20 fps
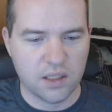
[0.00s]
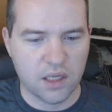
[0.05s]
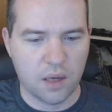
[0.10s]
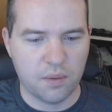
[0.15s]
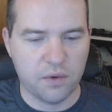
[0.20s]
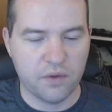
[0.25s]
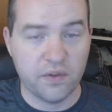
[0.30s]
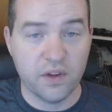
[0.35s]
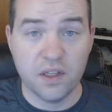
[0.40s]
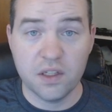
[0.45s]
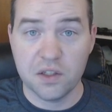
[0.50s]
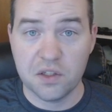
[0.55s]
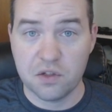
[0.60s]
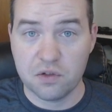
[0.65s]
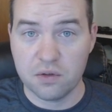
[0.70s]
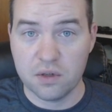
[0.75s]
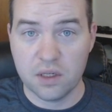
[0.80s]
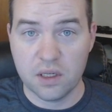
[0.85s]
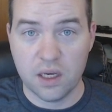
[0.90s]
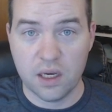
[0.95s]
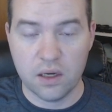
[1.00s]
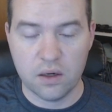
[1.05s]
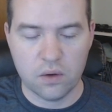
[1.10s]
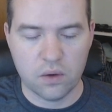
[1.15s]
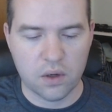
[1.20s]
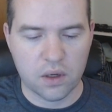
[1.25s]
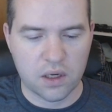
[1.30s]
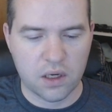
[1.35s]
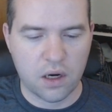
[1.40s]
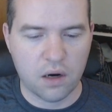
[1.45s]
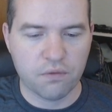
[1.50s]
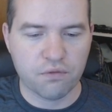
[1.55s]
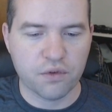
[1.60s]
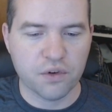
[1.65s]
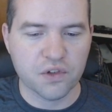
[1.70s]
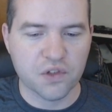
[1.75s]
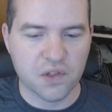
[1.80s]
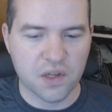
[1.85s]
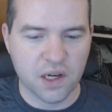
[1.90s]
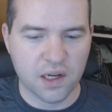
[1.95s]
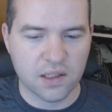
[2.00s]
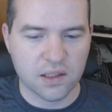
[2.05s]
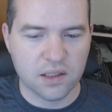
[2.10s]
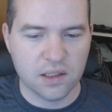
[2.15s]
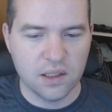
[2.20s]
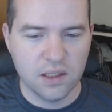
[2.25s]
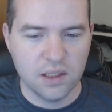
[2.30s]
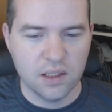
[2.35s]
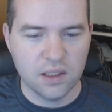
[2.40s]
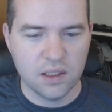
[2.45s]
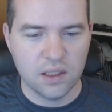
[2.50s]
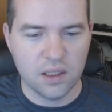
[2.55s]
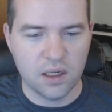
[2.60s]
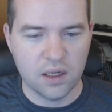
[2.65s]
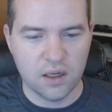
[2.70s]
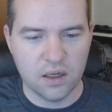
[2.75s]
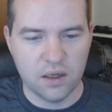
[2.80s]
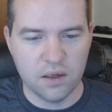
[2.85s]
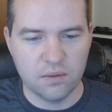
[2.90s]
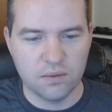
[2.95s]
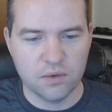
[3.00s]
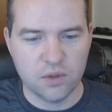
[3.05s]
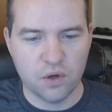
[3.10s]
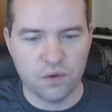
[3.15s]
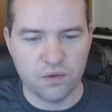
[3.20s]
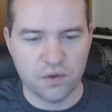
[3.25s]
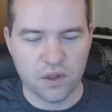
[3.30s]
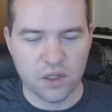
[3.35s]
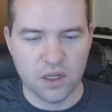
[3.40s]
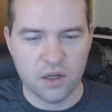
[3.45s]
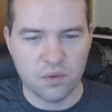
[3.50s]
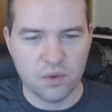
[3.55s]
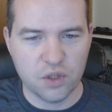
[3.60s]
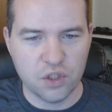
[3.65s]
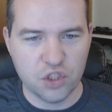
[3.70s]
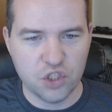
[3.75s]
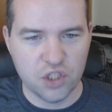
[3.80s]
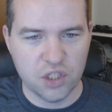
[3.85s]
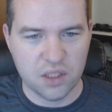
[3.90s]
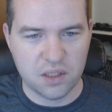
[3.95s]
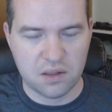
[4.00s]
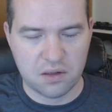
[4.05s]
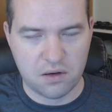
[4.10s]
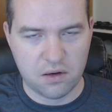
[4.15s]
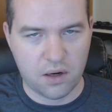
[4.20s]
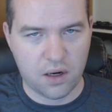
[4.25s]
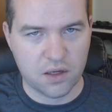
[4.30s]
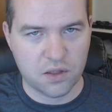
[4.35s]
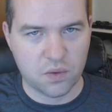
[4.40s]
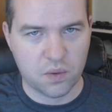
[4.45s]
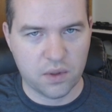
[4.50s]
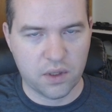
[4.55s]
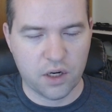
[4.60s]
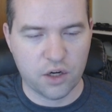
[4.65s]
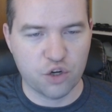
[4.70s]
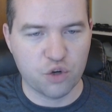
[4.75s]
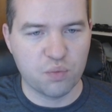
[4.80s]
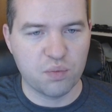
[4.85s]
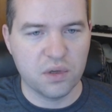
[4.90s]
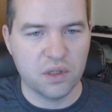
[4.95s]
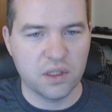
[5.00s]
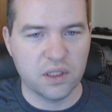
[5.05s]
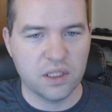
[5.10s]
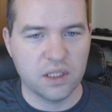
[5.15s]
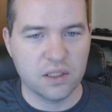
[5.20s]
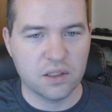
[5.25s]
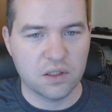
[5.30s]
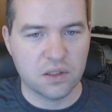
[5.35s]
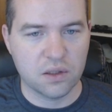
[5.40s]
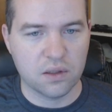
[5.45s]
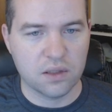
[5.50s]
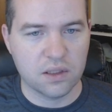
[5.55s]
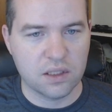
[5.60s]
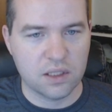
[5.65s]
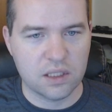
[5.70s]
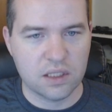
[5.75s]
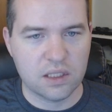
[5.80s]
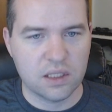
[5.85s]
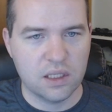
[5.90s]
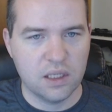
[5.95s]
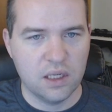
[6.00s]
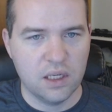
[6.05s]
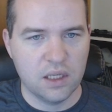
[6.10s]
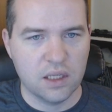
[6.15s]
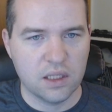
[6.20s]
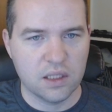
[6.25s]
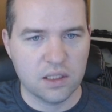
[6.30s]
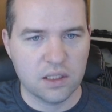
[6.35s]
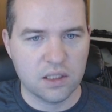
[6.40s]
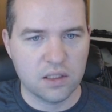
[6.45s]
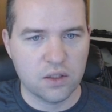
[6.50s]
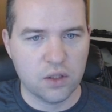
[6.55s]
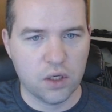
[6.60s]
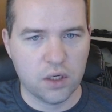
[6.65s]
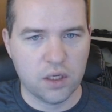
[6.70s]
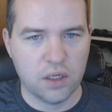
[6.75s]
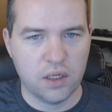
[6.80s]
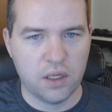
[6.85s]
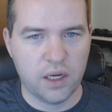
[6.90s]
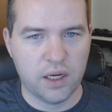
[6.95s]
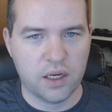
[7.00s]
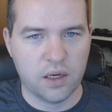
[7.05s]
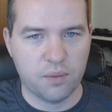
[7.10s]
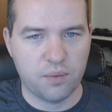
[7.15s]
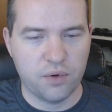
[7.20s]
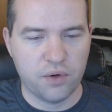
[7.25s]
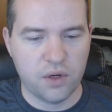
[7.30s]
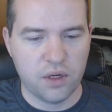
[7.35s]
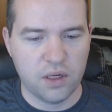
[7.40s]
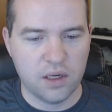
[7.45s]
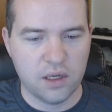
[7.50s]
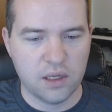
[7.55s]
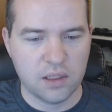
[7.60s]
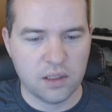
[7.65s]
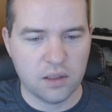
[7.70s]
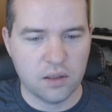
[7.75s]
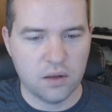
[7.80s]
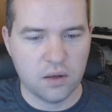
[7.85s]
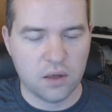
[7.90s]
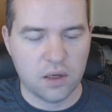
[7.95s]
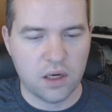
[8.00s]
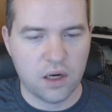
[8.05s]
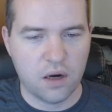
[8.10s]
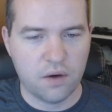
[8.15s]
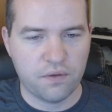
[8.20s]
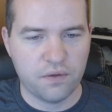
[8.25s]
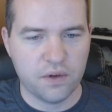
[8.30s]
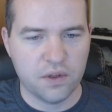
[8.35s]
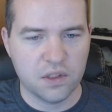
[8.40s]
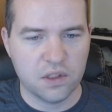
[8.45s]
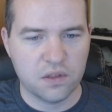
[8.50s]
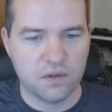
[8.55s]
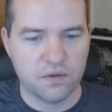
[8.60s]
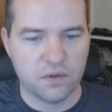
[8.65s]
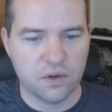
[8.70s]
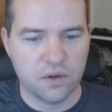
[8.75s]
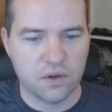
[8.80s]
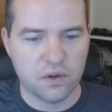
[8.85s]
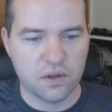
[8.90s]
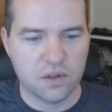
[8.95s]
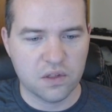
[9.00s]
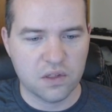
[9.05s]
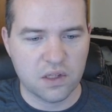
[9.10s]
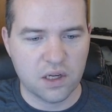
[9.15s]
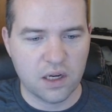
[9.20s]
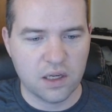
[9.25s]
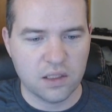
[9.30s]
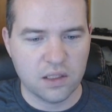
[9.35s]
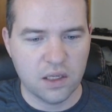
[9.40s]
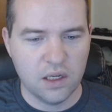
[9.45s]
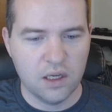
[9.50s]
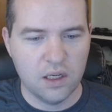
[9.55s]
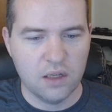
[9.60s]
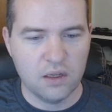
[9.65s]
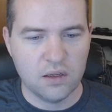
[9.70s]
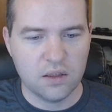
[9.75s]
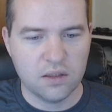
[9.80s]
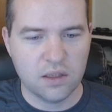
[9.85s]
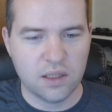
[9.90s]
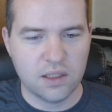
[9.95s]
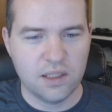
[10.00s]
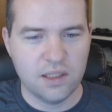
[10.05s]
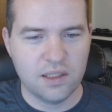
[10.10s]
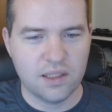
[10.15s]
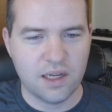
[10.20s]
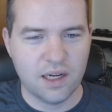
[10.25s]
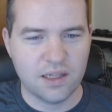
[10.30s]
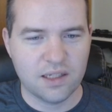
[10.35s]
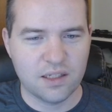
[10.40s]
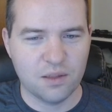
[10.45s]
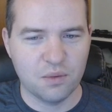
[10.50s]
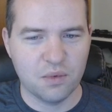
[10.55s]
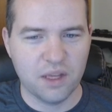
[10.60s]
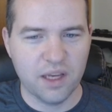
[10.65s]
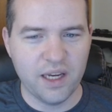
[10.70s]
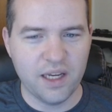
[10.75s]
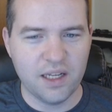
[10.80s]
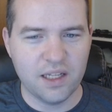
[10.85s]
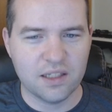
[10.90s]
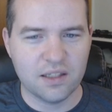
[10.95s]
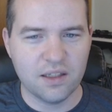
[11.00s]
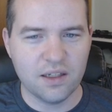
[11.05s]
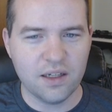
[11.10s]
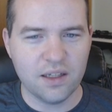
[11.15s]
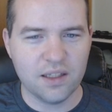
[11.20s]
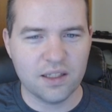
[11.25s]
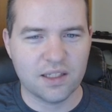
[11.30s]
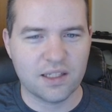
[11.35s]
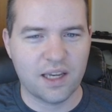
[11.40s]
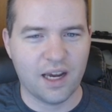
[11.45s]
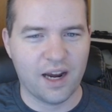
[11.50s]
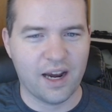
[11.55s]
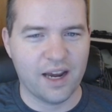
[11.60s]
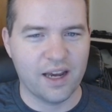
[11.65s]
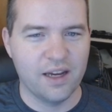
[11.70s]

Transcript: industry yet, or conference, guys. Don't forget, we just crossed 100 billion, so this is looking like a pretty nice little conference for the size. Looks like he's got some ladies. Look at this guy.